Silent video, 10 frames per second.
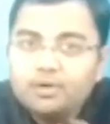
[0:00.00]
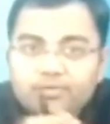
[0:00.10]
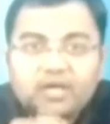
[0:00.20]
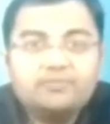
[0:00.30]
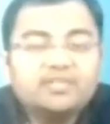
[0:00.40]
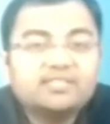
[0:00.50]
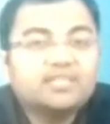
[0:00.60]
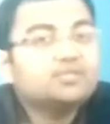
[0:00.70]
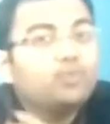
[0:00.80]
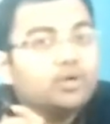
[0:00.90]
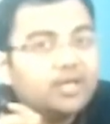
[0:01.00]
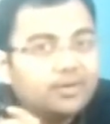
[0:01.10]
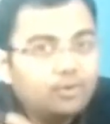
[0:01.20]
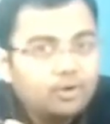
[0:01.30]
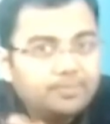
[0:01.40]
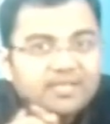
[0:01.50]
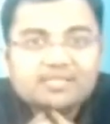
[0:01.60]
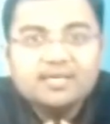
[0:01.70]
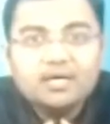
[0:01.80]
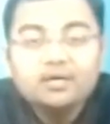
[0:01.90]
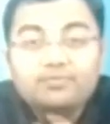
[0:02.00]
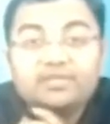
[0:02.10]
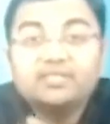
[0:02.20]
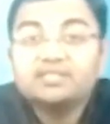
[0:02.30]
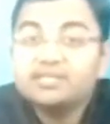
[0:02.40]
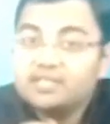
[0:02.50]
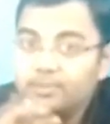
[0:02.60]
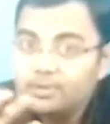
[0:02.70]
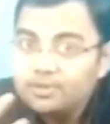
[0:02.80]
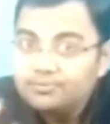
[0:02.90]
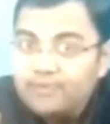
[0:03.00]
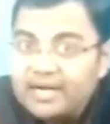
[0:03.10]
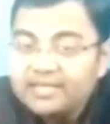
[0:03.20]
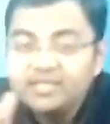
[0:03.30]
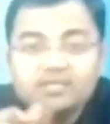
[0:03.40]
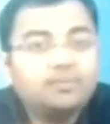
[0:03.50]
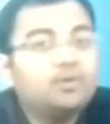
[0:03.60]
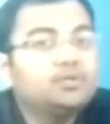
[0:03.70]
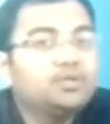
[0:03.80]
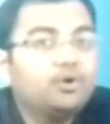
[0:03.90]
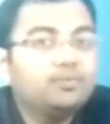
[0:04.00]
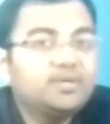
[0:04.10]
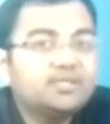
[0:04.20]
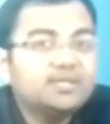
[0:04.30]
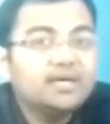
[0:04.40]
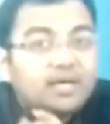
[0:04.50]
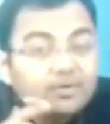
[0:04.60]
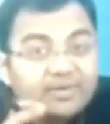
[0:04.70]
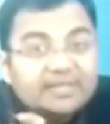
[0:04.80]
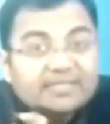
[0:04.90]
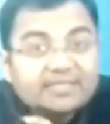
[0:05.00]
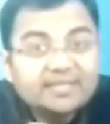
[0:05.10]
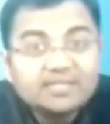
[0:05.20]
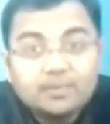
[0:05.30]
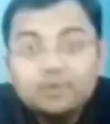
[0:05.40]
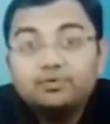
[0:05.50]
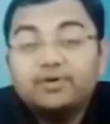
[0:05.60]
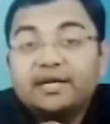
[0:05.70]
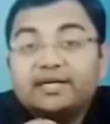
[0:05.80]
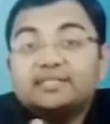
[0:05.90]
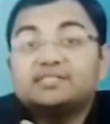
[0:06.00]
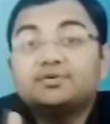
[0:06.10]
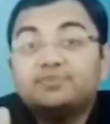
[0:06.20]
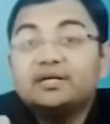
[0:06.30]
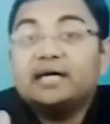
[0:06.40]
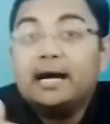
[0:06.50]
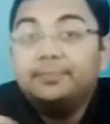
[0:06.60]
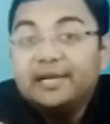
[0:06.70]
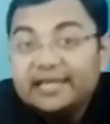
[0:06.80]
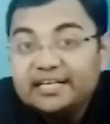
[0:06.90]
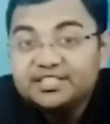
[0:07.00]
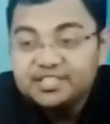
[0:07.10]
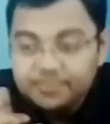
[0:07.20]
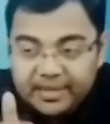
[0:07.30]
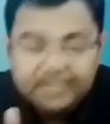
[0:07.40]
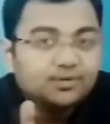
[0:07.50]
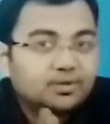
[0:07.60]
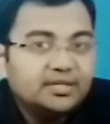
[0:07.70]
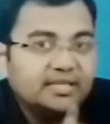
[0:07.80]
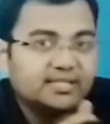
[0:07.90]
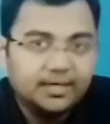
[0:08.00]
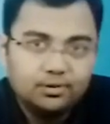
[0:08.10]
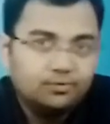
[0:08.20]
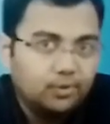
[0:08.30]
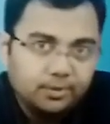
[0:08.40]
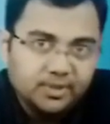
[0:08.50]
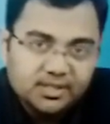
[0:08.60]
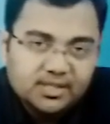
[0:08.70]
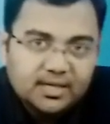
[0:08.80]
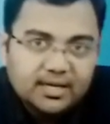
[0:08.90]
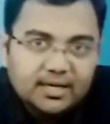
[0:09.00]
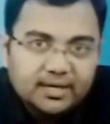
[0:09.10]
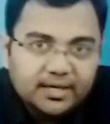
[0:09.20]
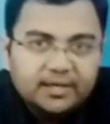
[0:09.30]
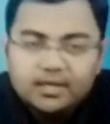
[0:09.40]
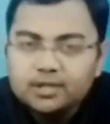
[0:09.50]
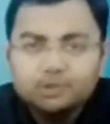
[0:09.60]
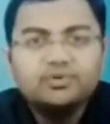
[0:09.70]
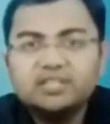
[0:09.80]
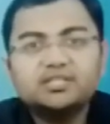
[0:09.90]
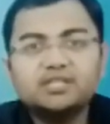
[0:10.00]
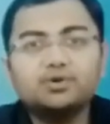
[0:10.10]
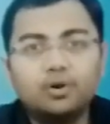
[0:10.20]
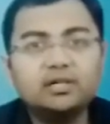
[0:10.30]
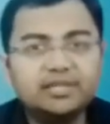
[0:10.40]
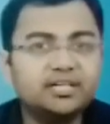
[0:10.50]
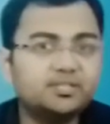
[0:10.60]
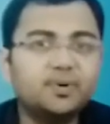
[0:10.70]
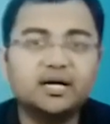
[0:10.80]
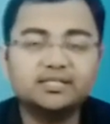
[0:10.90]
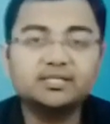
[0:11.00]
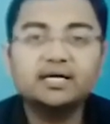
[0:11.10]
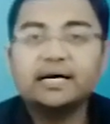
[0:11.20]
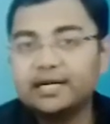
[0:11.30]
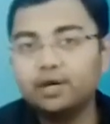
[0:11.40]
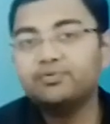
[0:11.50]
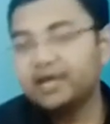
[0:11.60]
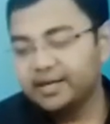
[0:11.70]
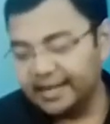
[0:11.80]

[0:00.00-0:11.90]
We have discussed what are orbits. We discussed about the factors about the orbits. We discussed about various different applications based on these kind of orbits, right? So we discussed all these parts. Now we are